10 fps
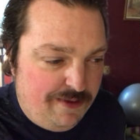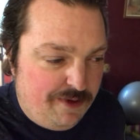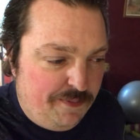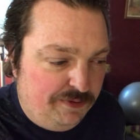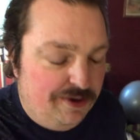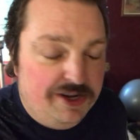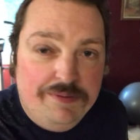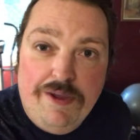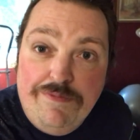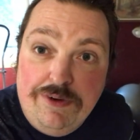I'm
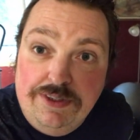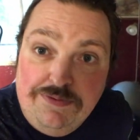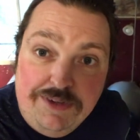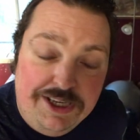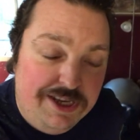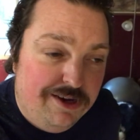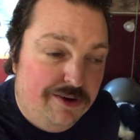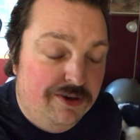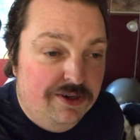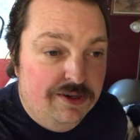uploading my first
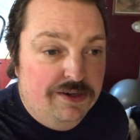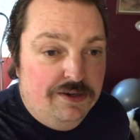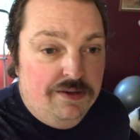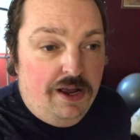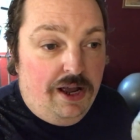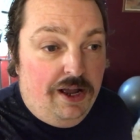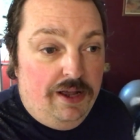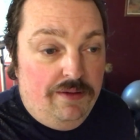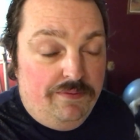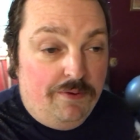video uh,